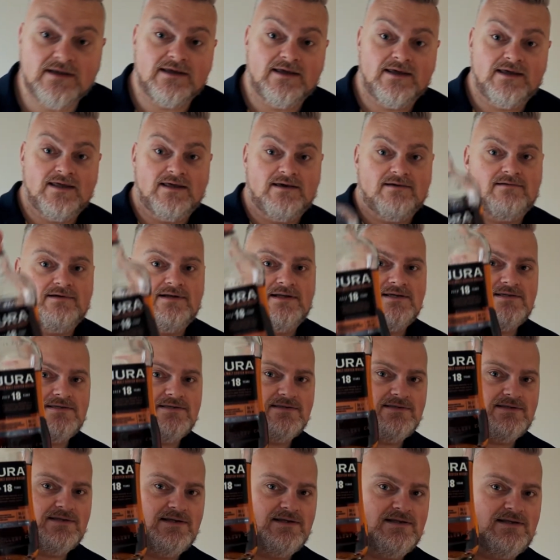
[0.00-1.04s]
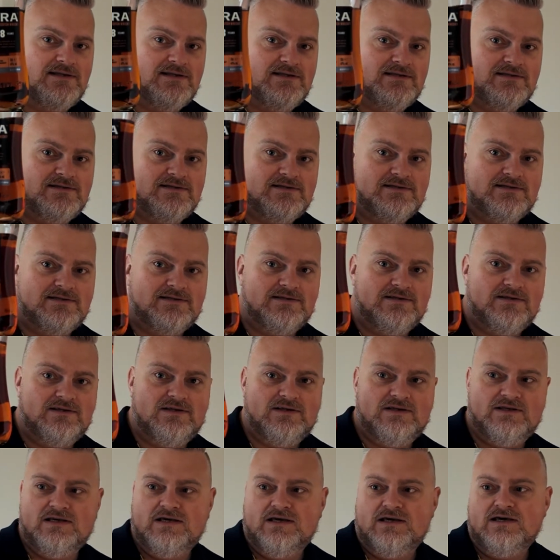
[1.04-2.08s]
Here it is in its
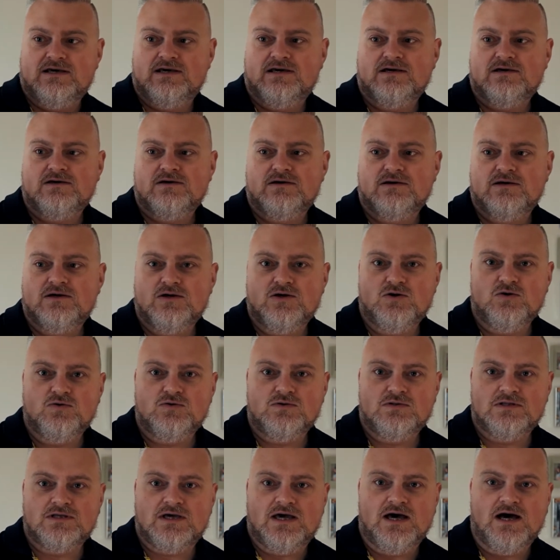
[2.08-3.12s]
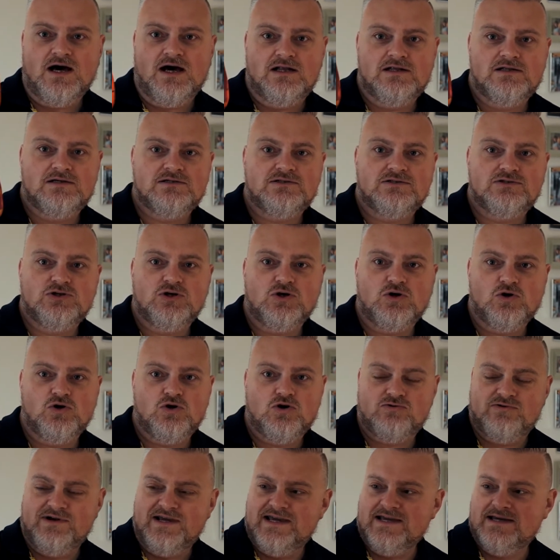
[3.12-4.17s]
all coloured
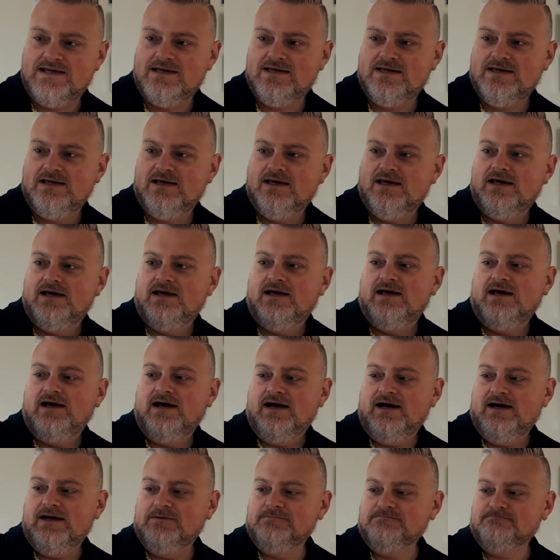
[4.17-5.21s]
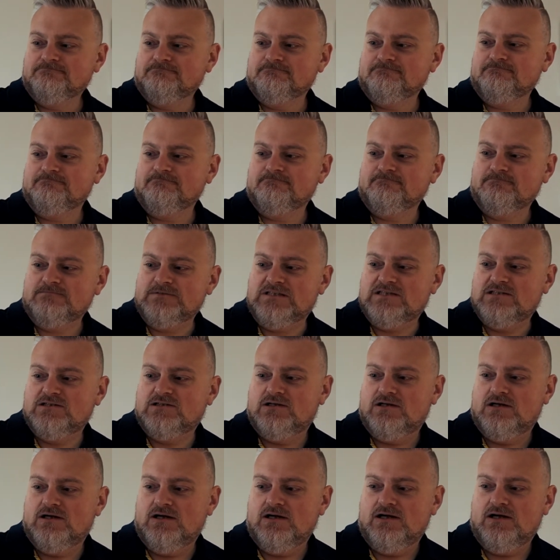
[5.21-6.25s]
glory.
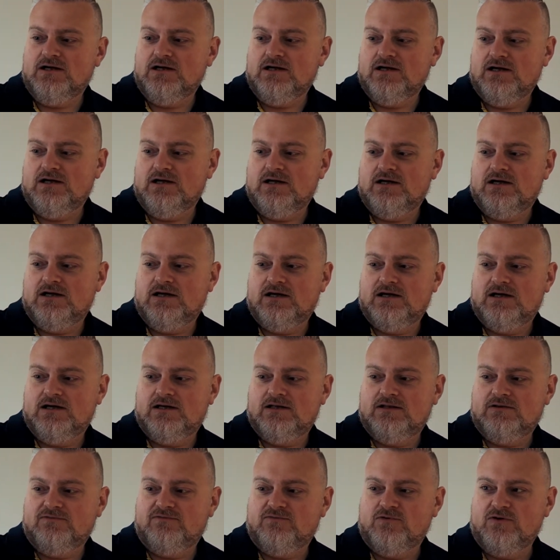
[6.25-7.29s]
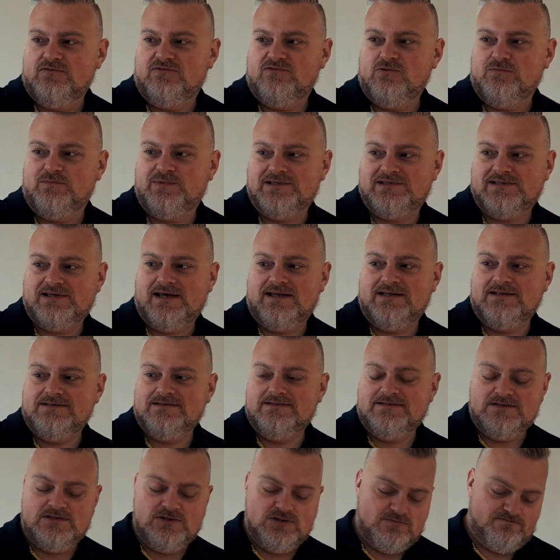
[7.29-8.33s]
44%,
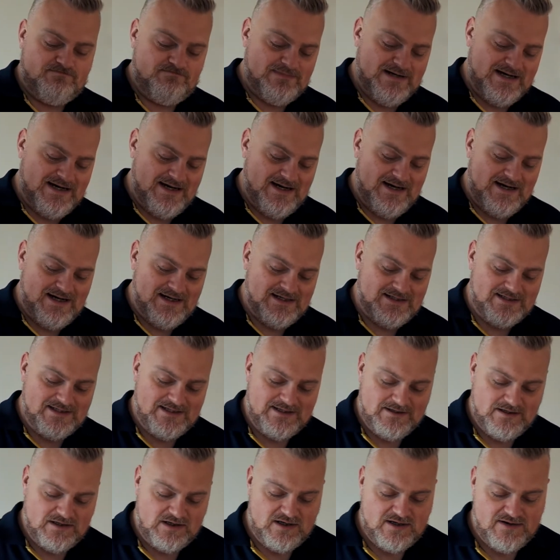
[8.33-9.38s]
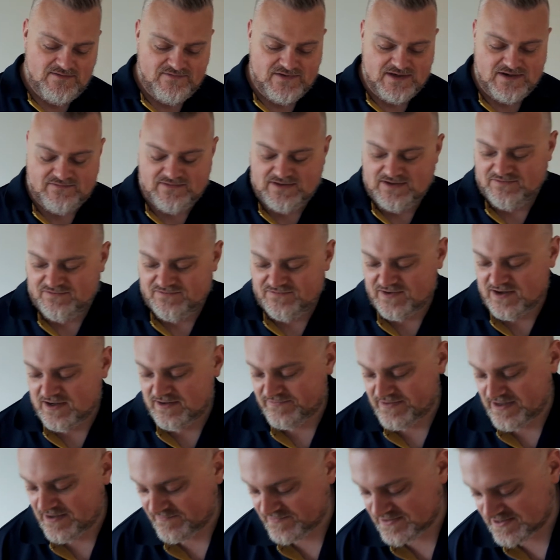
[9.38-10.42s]
not bad. I've given it
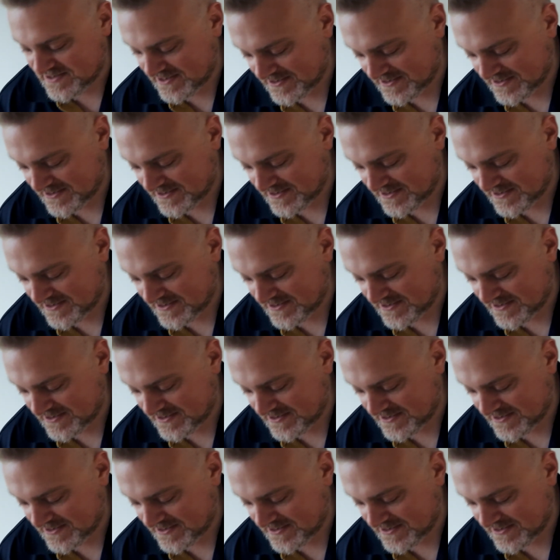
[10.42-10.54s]
5 out of